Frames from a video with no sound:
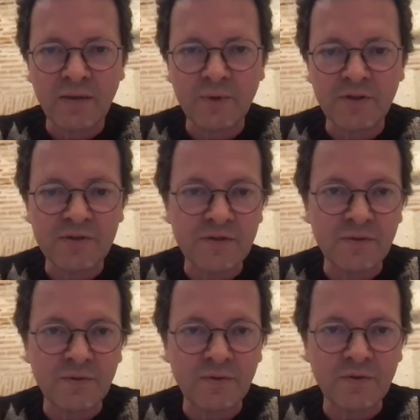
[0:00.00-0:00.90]
because
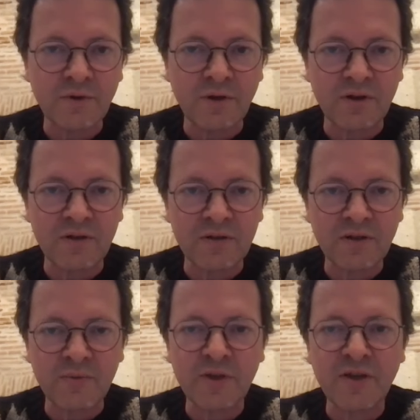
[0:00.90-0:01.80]
you are
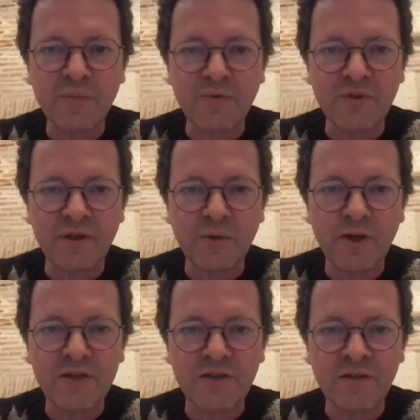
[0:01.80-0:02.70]
coming up with an
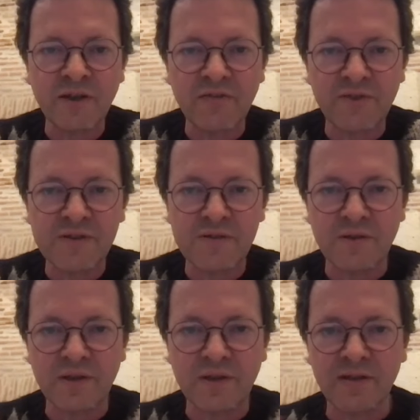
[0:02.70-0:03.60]
equation that fits
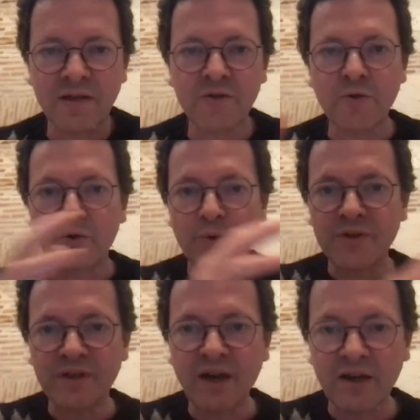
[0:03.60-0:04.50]
the data you
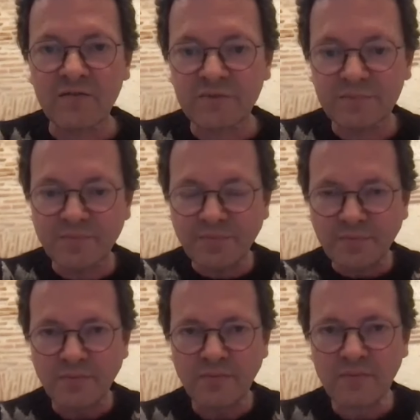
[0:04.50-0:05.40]
already have.
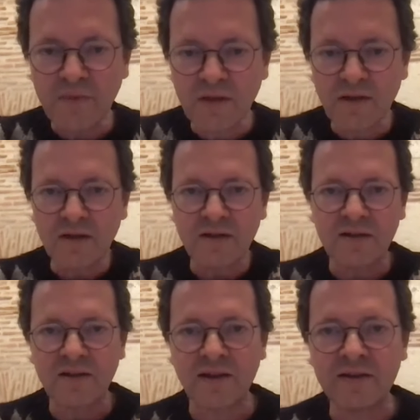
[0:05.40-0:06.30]

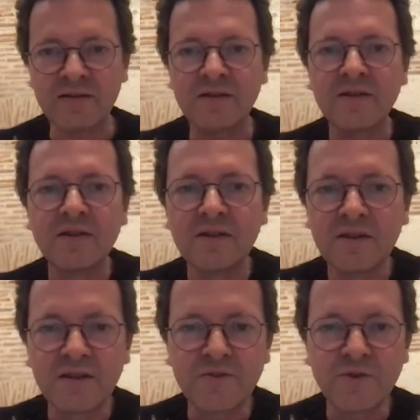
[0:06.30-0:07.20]
And
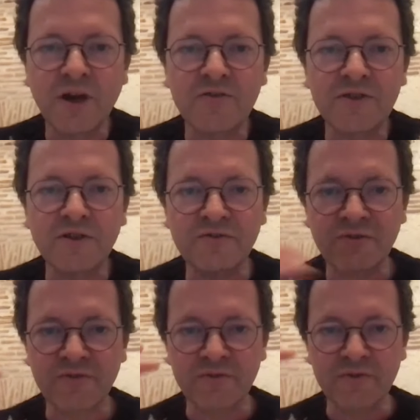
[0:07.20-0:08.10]
if you have
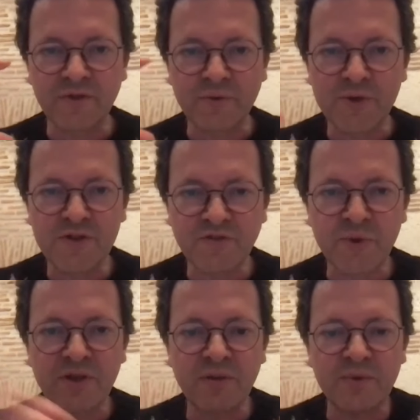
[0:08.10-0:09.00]
enough degrees of
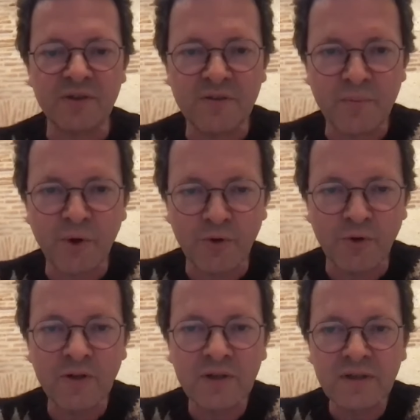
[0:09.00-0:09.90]
freedom in the
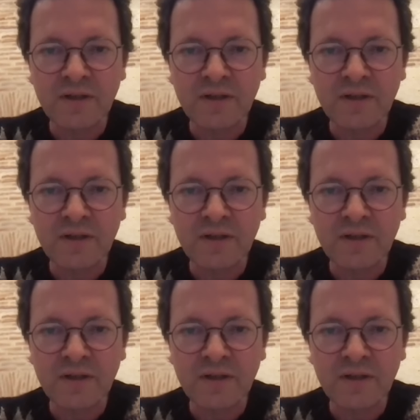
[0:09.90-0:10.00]
model,